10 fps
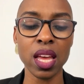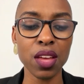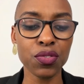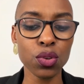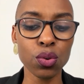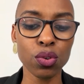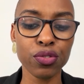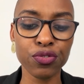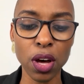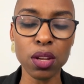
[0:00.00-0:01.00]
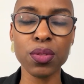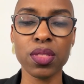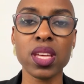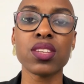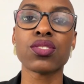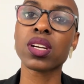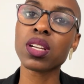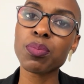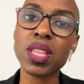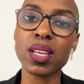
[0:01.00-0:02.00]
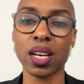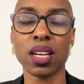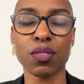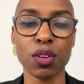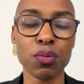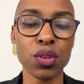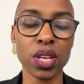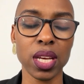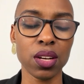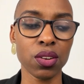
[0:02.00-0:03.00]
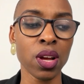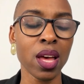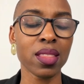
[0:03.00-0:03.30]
If you follow these, you're going to be the kind of communicator